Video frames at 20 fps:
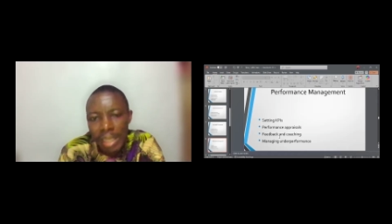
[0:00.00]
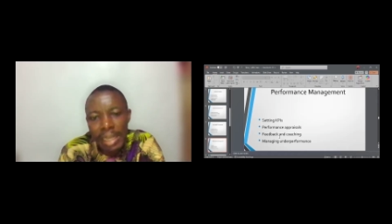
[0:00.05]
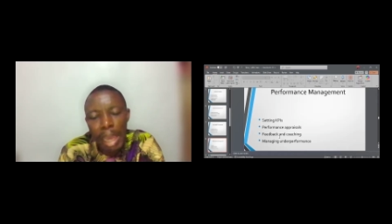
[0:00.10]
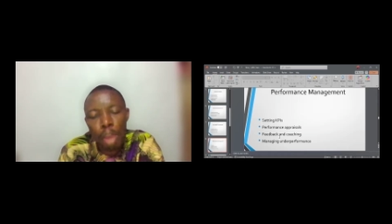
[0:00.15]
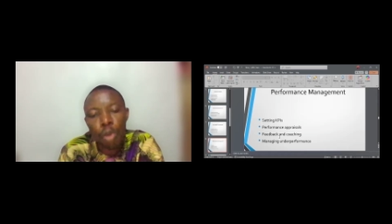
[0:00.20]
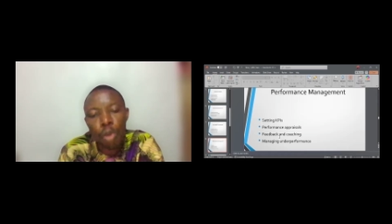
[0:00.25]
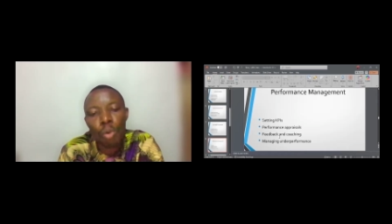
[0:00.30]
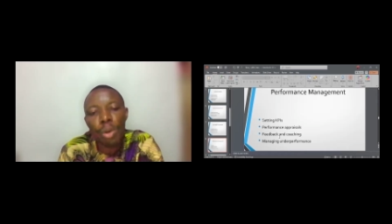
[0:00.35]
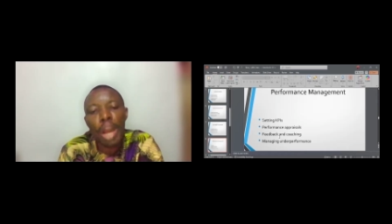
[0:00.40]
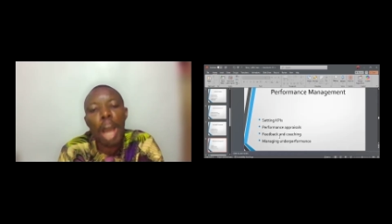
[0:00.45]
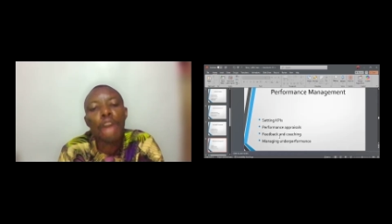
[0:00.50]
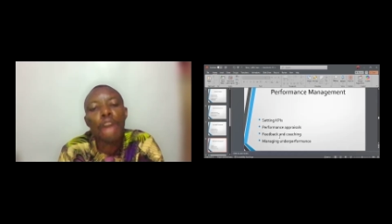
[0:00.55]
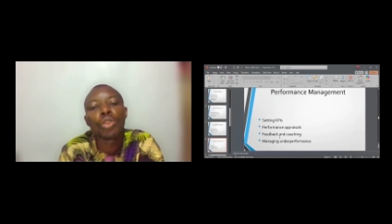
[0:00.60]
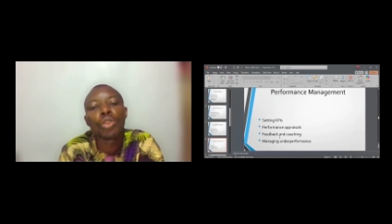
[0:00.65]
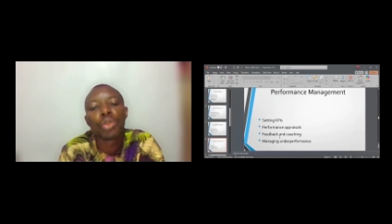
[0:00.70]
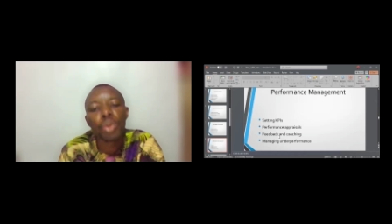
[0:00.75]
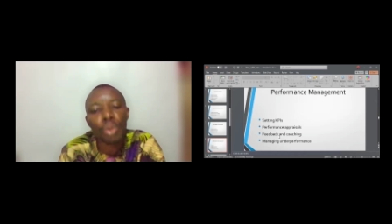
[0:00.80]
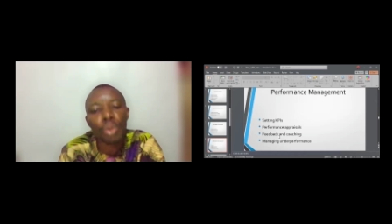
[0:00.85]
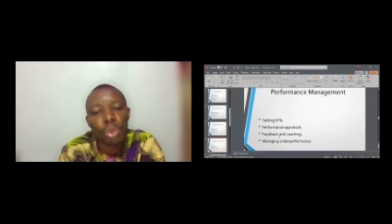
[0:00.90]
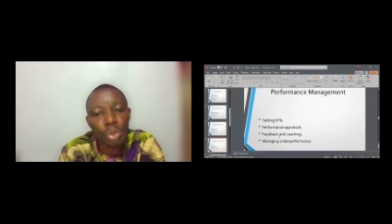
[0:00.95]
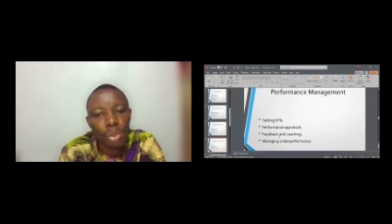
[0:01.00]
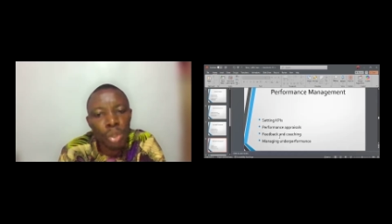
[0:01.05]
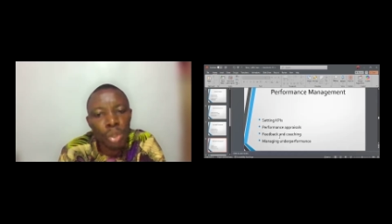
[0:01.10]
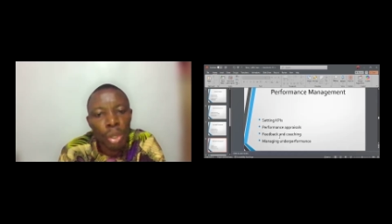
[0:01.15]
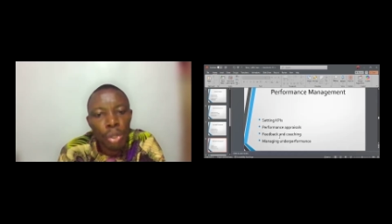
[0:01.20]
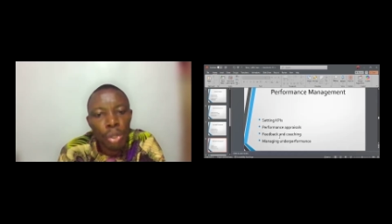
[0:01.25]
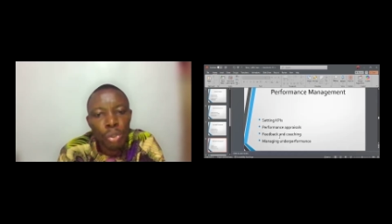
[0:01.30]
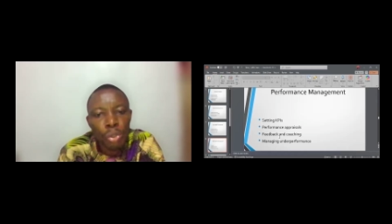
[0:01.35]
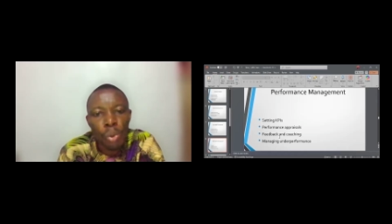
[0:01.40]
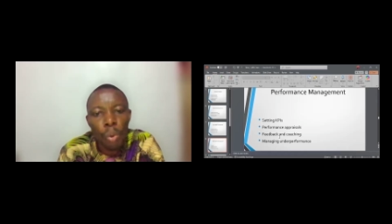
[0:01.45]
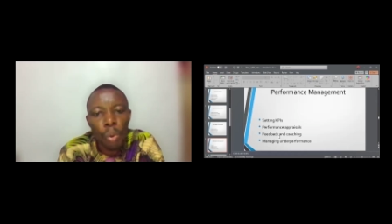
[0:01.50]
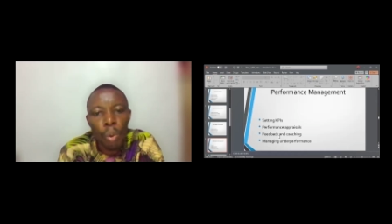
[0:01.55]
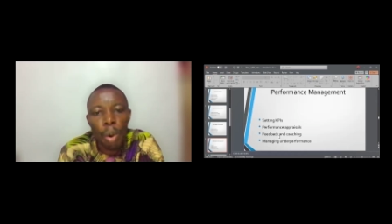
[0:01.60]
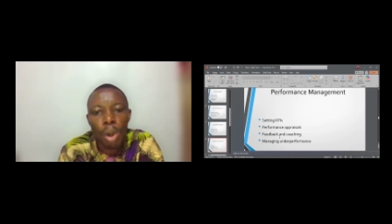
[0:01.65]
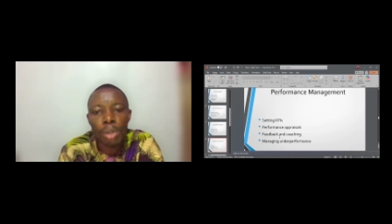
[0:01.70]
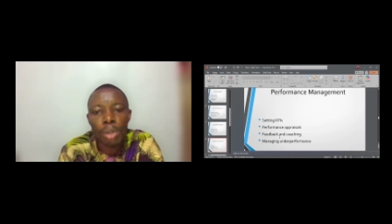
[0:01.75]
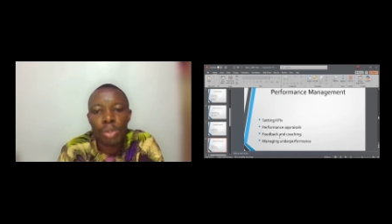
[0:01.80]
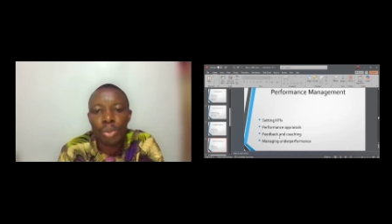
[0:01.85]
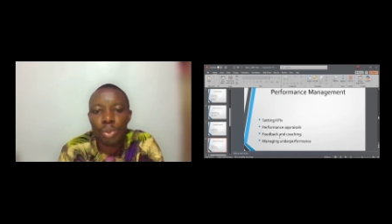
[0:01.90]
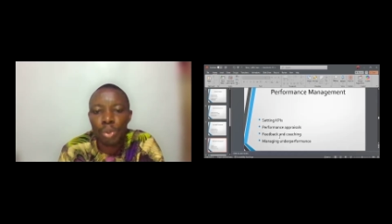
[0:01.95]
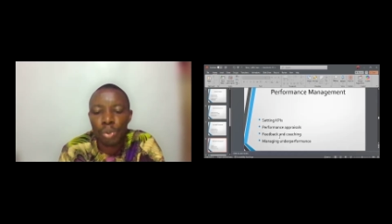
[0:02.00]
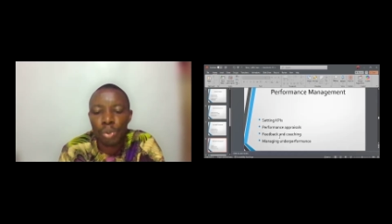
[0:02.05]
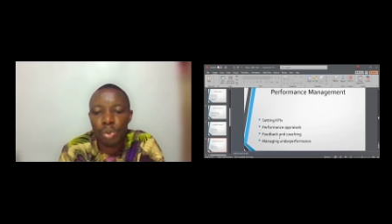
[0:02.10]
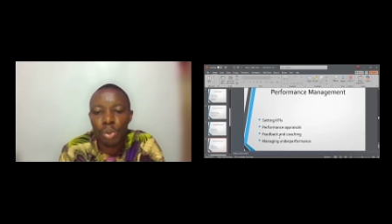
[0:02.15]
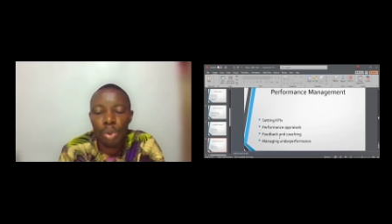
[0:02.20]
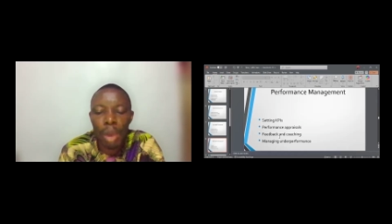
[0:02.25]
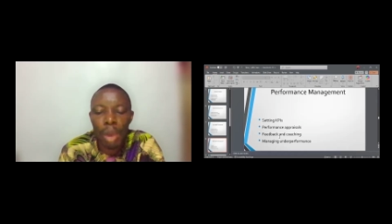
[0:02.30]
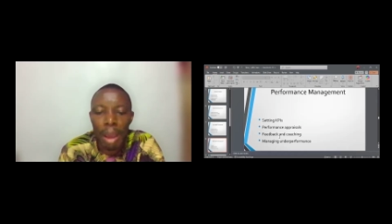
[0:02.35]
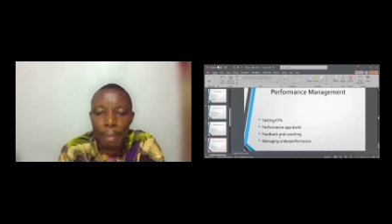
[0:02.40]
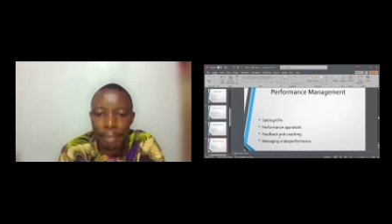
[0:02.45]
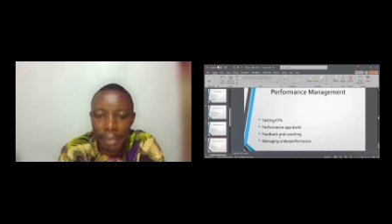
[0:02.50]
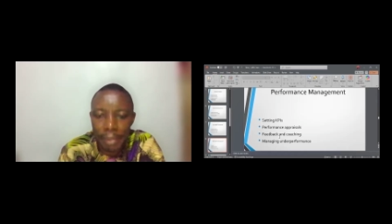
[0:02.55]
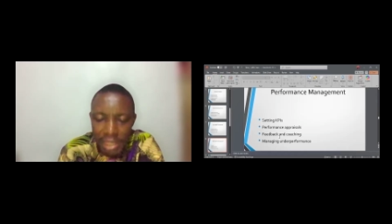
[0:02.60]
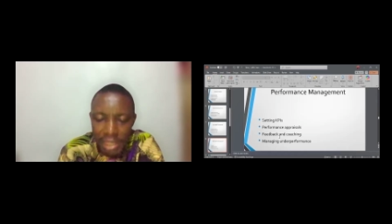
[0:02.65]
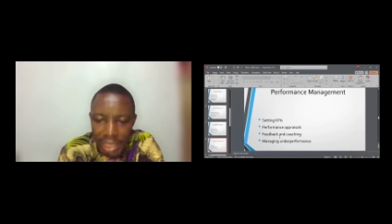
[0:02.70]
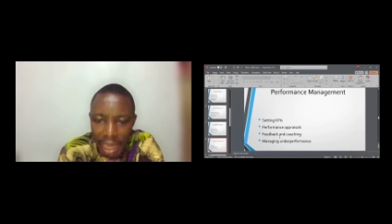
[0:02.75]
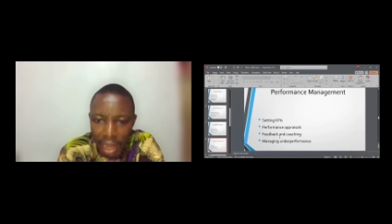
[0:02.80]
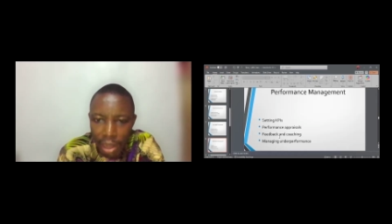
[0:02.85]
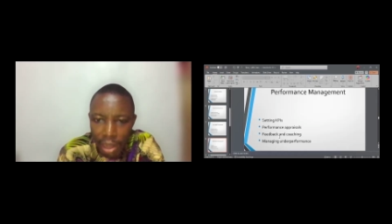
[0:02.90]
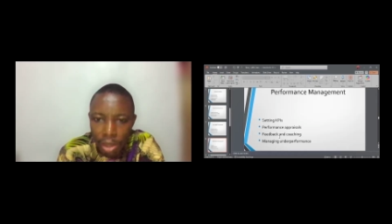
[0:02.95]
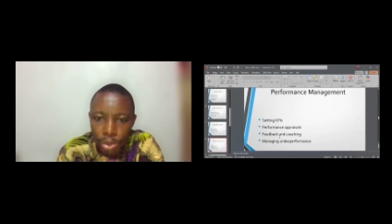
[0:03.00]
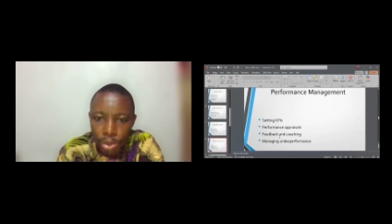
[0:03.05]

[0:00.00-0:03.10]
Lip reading: that you now use to do your appraiser.